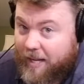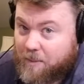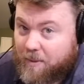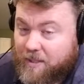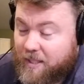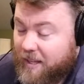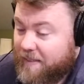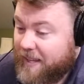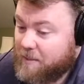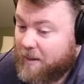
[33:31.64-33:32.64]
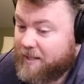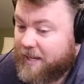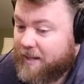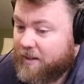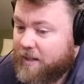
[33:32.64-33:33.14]
speed sync. That's my
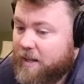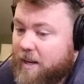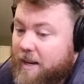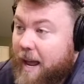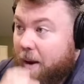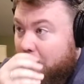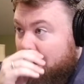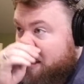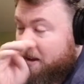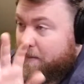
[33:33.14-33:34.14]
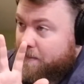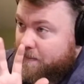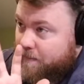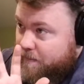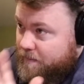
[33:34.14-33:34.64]
take on it. Now,
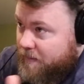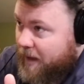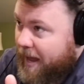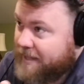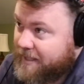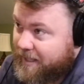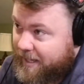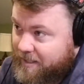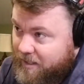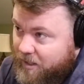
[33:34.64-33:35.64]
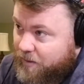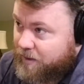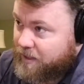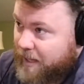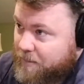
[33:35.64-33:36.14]
as it gets into the
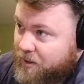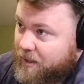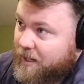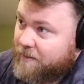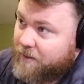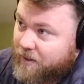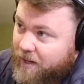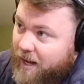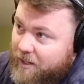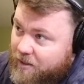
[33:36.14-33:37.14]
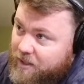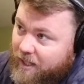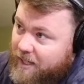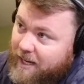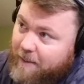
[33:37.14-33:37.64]
reception, if they're not using
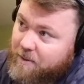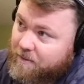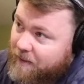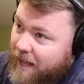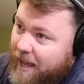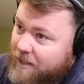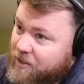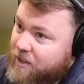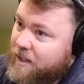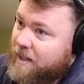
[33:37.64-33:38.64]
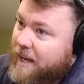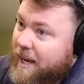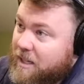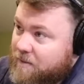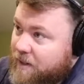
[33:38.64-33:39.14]
any types of flash
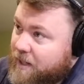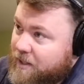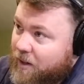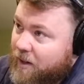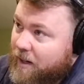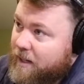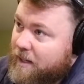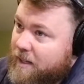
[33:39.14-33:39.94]
and it's very dark,